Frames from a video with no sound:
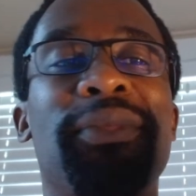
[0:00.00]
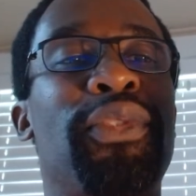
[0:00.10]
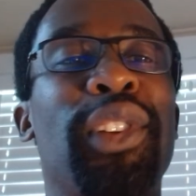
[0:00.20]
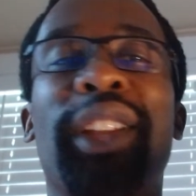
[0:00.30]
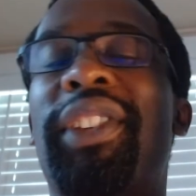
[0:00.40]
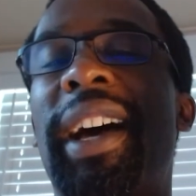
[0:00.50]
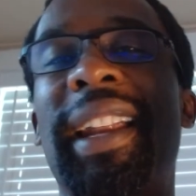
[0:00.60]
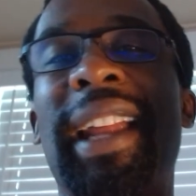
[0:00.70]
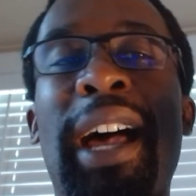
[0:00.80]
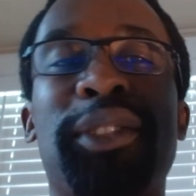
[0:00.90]
full of
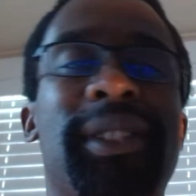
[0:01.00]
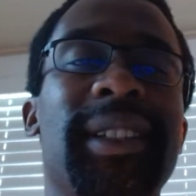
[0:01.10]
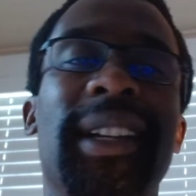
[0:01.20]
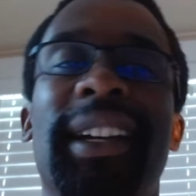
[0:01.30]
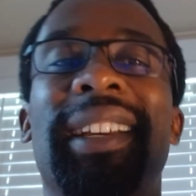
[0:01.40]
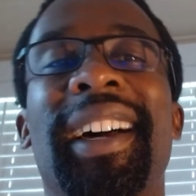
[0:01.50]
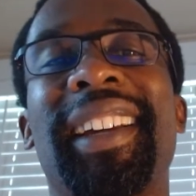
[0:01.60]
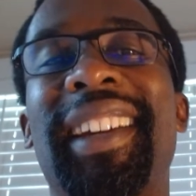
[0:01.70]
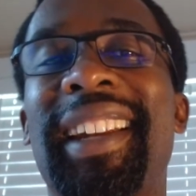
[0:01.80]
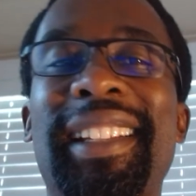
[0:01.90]
cutouts
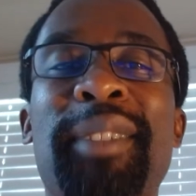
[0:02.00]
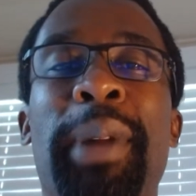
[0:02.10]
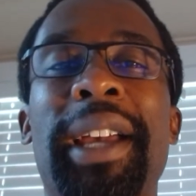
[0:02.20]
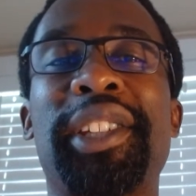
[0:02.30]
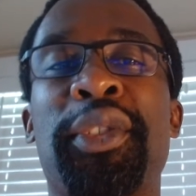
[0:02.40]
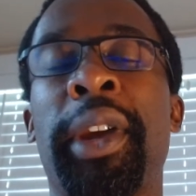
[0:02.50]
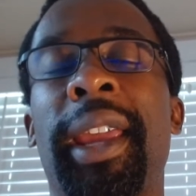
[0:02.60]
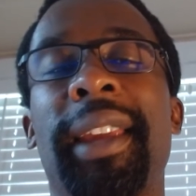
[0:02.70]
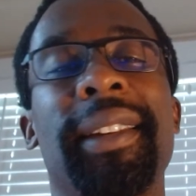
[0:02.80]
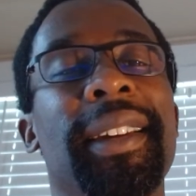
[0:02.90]
connected by
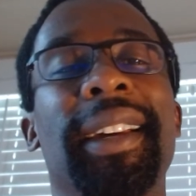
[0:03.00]
string.